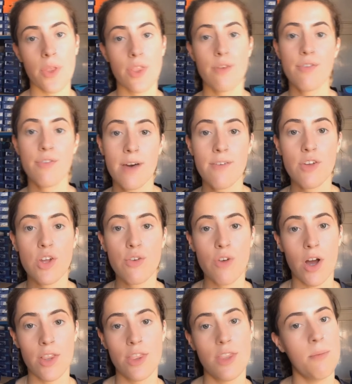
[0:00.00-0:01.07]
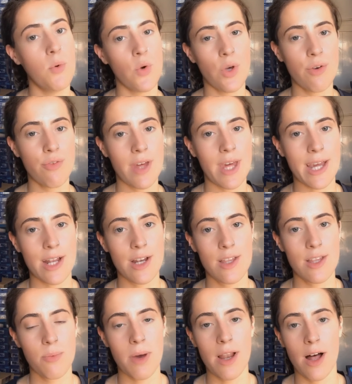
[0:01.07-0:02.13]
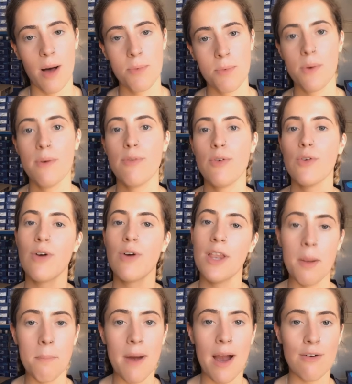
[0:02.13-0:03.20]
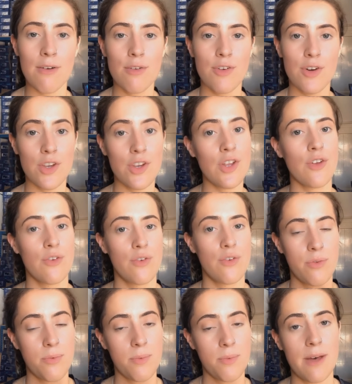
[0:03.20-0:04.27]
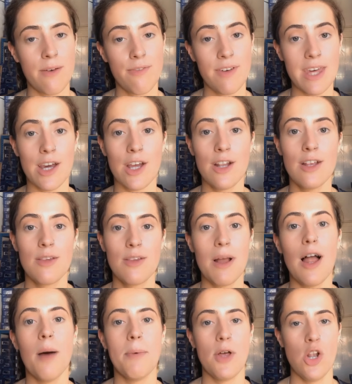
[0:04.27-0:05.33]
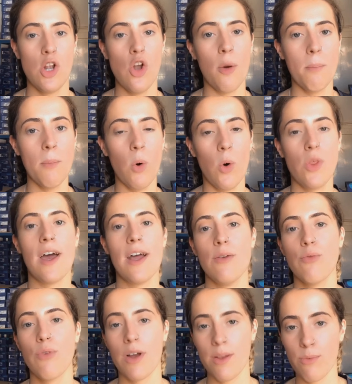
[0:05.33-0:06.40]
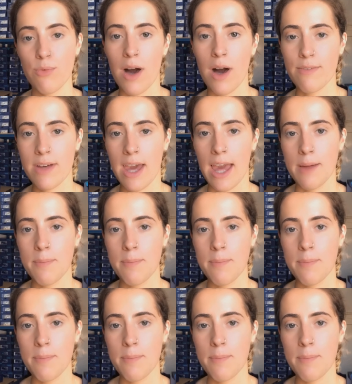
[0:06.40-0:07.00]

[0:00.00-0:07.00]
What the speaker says: the further you run, the more your feet are going to swell up. So if you're running a marathon, your feet are going to swell up a lot more than running 5k.